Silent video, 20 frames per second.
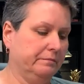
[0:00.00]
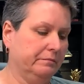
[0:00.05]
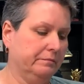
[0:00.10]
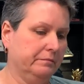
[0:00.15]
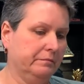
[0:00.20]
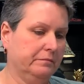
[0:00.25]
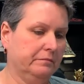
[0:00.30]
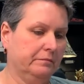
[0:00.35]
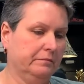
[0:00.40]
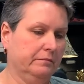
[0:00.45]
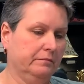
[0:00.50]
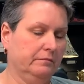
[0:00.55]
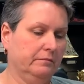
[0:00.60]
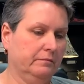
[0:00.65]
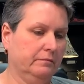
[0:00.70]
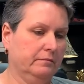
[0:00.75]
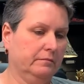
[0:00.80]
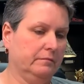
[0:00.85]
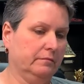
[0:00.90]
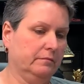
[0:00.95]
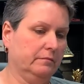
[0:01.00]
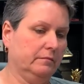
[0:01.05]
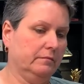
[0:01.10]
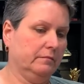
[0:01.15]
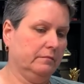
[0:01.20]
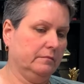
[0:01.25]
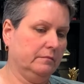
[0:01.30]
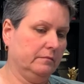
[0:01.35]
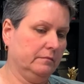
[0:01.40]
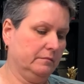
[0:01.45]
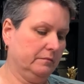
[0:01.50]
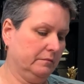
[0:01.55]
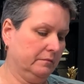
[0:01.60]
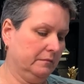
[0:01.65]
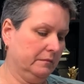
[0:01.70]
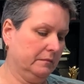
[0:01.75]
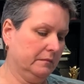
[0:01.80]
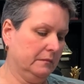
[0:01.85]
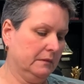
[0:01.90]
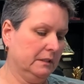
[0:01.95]

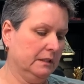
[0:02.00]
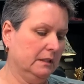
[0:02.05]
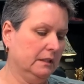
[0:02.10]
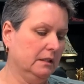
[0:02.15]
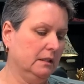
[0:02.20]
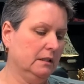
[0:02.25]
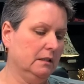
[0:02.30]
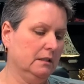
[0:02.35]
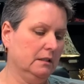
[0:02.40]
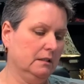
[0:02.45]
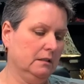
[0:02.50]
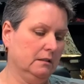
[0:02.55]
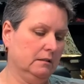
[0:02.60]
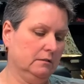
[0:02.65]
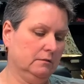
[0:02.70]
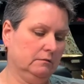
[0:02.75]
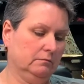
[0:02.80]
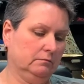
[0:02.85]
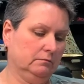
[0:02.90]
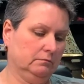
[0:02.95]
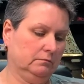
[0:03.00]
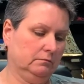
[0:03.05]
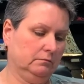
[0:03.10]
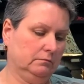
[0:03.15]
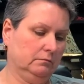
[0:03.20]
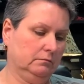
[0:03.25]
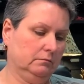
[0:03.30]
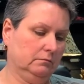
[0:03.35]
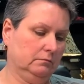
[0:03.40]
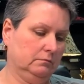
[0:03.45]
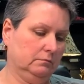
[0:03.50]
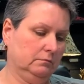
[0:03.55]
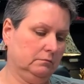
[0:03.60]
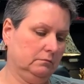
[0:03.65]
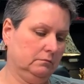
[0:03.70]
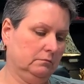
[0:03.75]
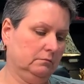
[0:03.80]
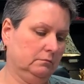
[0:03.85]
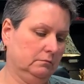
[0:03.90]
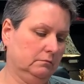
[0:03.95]

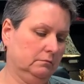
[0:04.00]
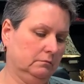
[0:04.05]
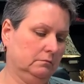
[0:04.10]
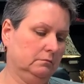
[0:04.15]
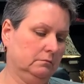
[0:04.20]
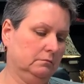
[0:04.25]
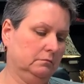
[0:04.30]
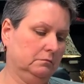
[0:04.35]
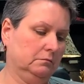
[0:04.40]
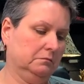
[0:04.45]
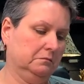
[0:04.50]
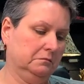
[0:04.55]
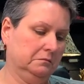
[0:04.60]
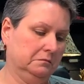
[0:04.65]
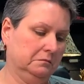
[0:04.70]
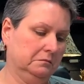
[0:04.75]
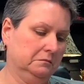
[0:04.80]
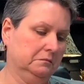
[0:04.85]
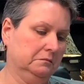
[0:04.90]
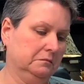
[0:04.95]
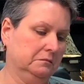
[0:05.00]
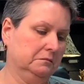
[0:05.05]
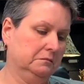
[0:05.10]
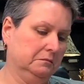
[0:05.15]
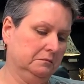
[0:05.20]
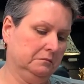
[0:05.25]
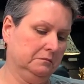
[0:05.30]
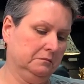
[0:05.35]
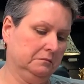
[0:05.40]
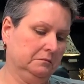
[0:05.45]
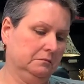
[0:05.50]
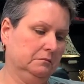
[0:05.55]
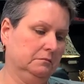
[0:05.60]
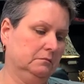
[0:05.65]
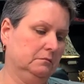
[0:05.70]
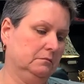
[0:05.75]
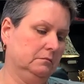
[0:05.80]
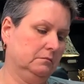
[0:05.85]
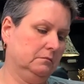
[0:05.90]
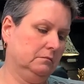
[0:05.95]

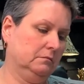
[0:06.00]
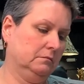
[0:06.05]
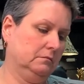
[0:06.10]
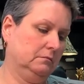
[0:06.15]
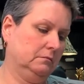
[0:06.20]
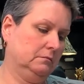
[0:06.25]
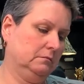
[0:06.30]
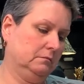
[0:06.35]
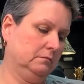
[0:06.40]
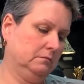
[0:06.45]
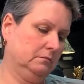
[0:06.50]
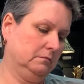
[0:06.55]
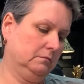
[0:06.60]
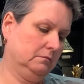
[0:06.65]
(no one is talking)